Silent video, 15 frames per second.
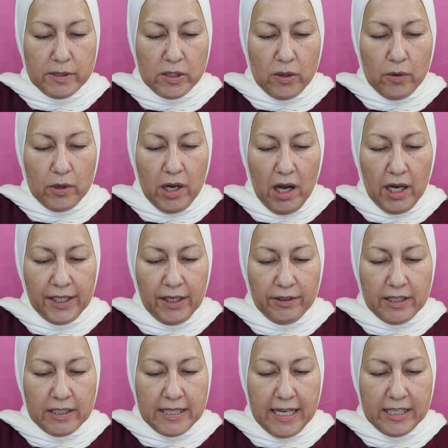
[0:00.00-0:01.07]
so gone are
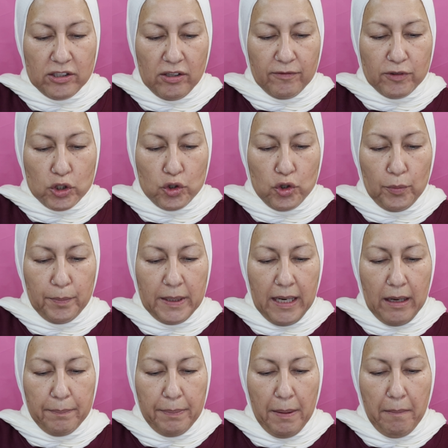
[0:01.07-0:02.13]
the days of scooping
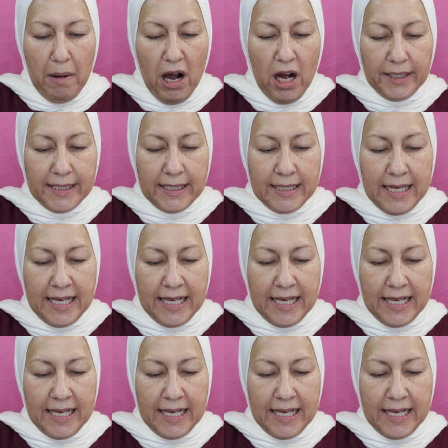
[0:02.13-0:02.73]
out pomade and